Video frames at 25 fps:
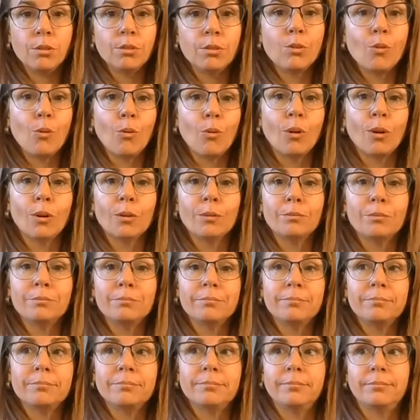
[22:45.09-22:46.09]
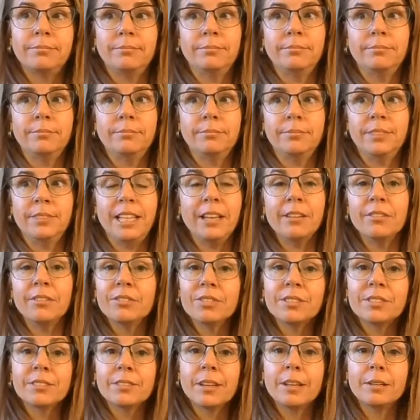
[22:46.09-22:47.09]
your
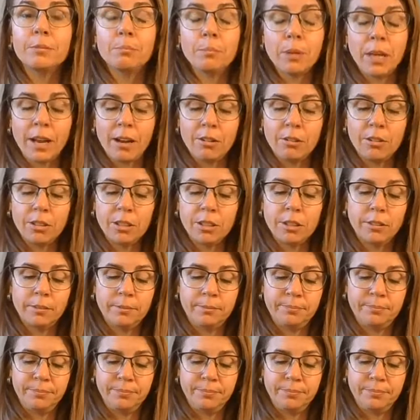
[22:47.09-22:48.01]
gifts and power.